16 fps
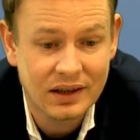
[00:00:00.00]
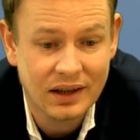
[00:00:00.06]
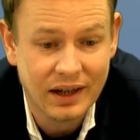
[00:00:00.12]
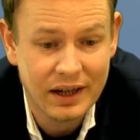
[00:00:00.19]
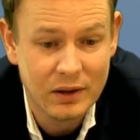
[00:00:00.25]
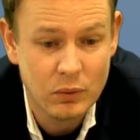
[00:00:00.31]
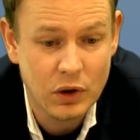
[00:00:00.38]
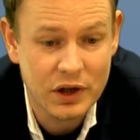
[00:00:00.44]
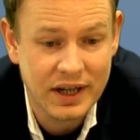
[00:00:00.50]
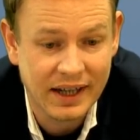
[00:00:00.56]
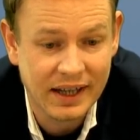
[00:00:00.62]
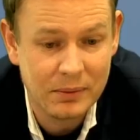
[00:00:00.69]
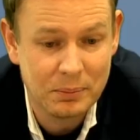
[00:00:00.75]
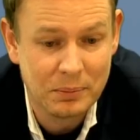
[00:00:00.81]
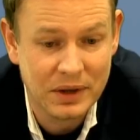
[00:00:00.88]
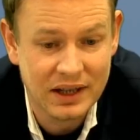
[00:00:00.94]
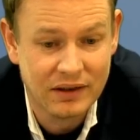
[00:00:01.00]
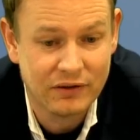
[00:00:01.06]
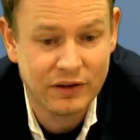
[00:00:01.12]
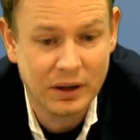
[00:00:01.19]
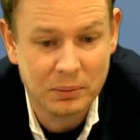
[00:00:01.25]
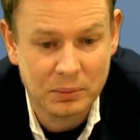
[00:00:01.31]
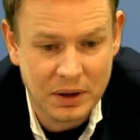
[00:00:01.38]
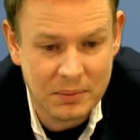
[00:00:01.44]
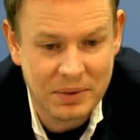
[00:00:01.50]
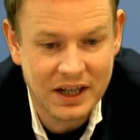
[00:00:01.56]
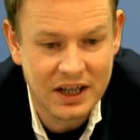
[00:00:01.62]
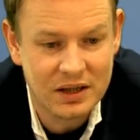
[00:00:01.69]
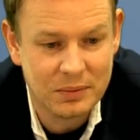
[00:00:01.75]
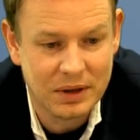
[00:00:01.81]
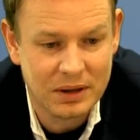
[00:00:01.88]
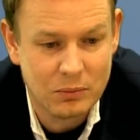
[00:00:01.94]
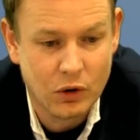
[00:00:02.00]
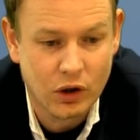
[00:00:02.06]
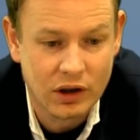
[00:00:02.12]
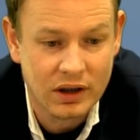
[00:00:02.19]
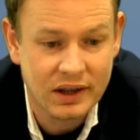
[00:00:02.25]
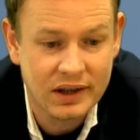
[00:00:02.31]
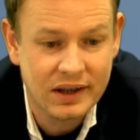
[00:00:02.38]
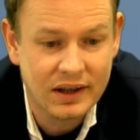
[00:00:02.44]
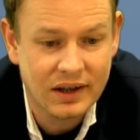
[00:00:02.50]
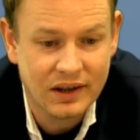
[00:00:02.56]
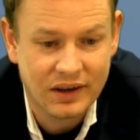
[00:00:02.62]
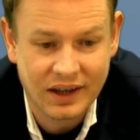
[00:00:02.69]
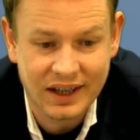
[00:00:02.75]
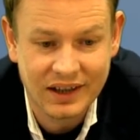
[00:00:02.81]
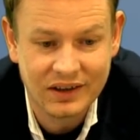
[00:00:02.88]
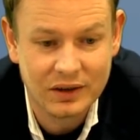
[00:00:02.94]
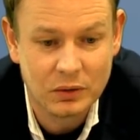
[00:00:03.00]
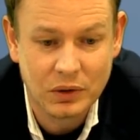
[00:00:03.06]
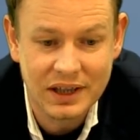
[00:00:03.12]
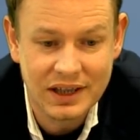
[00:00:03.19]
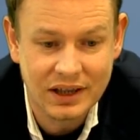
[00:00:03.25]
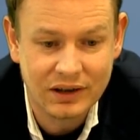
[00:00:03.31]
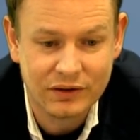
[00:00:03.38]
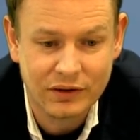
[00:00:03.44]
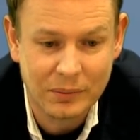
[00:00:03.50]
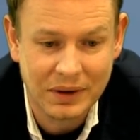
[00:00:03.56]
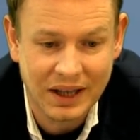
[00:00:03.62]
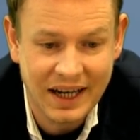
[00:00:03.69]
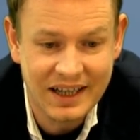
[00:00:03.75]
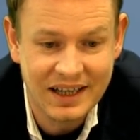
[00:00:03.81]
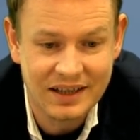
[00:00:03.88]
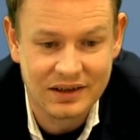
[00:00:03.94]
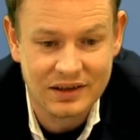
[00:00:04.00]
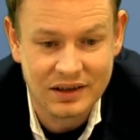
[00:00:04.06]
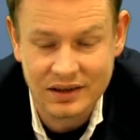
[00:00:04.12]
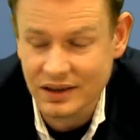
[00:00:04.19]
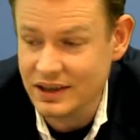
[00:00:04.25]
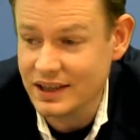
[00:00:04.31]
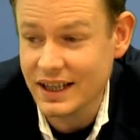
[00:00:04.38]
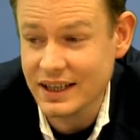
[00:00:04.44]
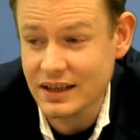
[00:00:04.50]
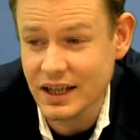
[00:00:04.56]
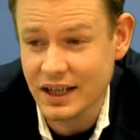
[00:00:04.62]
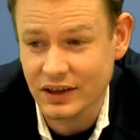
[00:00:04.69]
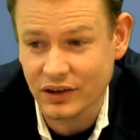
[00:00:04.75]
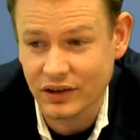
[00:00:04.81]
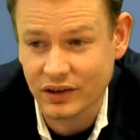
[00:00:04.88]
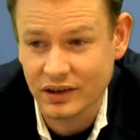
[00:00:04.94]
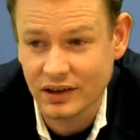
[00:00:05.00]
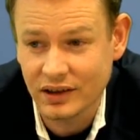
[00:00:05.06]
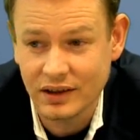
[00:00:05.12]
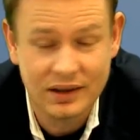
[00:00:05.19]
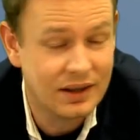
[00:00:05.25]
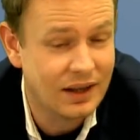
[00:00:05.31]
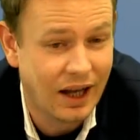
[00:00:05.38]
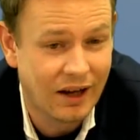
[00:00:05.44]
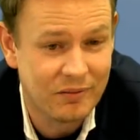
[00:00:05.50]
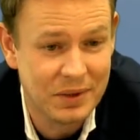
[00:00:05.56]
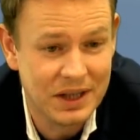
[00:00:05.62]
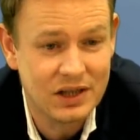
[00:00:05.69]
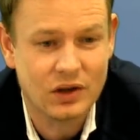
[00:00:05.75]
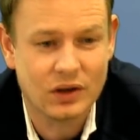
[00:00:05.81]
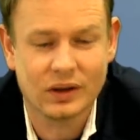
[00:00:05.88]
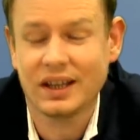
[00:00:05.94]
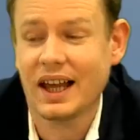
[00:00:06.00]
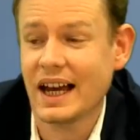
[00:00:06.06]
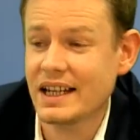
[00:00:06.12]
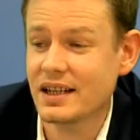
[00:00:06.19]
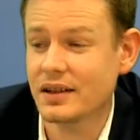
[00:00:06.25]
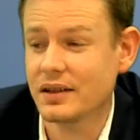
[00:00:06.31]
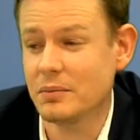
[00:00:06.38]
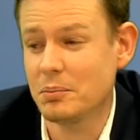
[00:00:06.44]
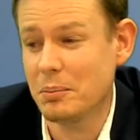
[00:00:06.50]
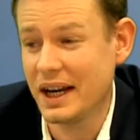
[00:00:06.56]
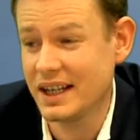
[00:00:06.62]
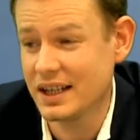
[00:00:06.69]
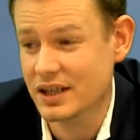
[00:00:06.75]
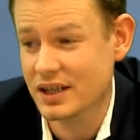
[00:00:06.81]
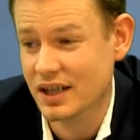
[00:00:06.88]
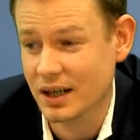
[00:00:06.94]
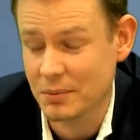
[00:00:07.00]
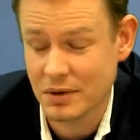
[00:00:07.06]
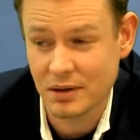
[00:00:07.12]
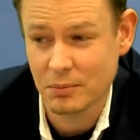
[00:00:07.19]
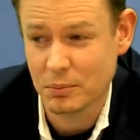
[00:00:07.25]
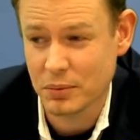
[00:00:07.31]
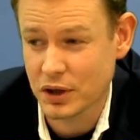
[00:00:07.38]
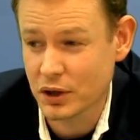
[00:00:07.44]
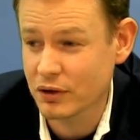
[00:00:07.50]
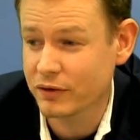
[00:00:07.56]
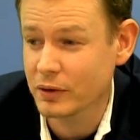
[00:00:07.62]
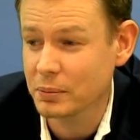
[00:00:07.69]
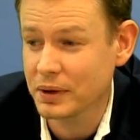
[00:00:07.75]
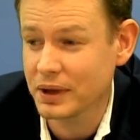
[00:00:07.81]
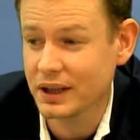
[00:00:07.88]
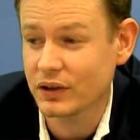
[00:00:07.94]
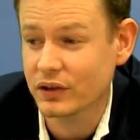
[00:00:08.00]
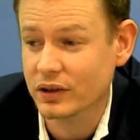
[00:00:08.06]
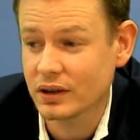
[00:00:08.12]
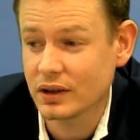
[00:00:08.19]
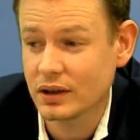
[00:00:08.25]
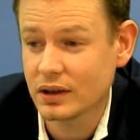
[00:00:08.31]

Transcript: It would help me feel prepared a bit more. Thanks and greetings from Leiden, the Netherlands." I've been to Leiden many a time. Beautiful place.